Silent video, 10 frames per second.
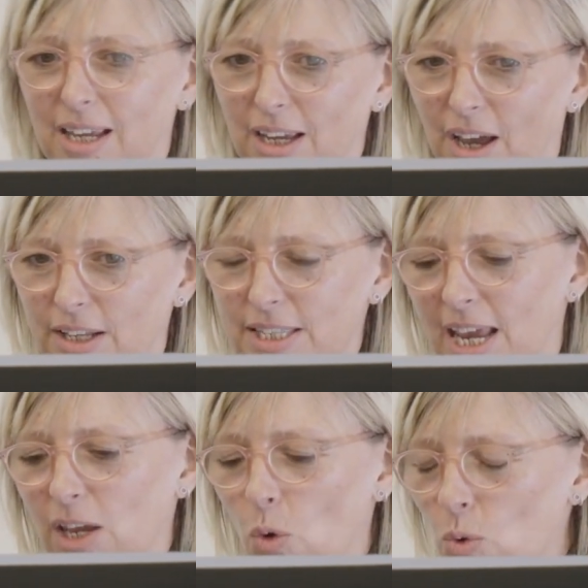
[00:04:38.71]
kind of
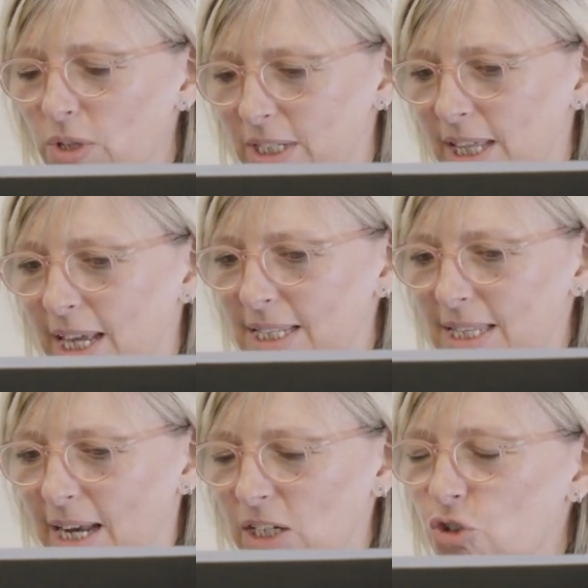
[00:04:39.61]
take ordered things
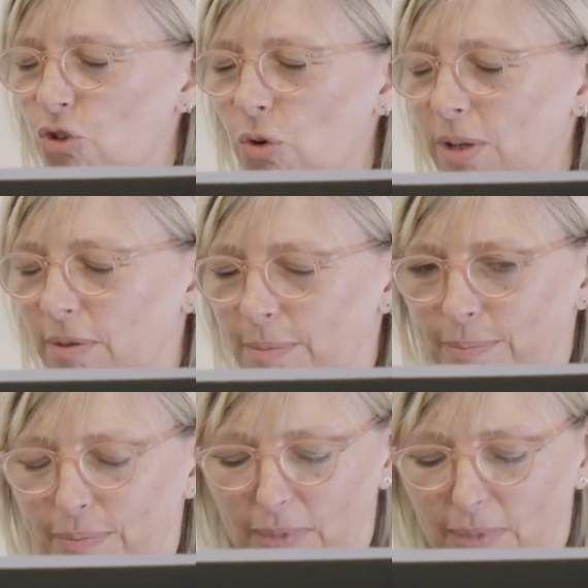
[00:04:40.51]
and destroy them.